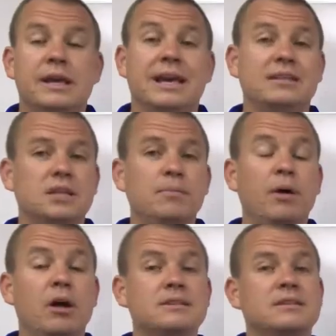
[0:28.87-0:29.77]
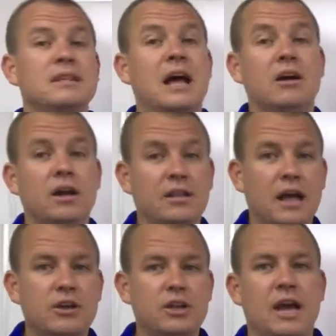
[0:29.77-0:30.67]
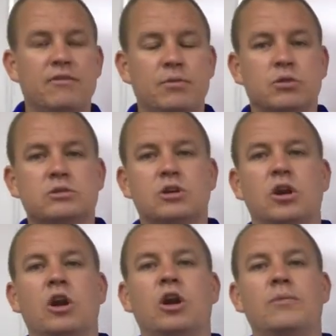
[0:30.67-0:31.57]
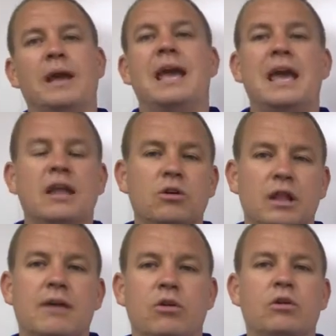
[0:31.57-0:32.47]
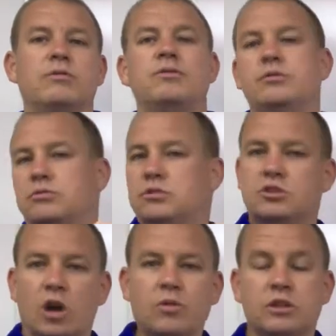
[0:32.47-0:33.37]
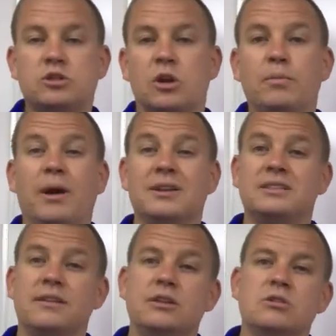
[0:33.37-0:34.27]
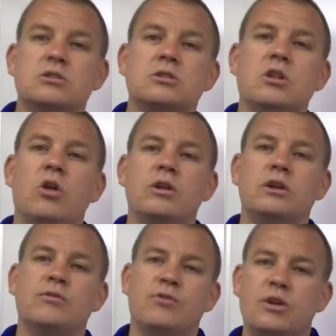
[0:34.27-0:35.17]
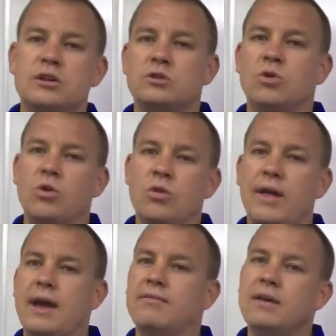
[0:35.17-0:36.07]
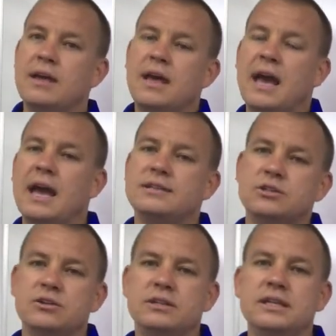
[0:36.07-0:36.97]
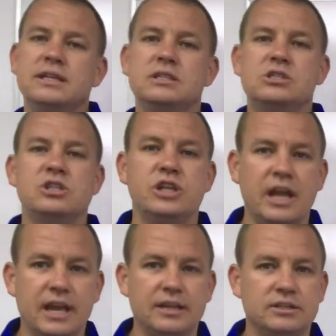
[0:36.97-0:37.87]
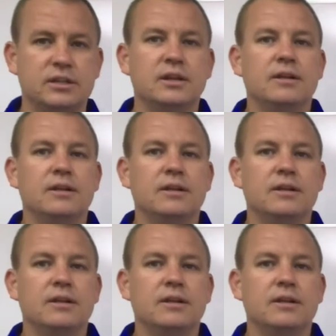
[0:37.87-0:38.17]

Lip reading: And some policies allow you to have both term and whole life, or you start with a term policy and then you slowly convert it to whole life as your needs change.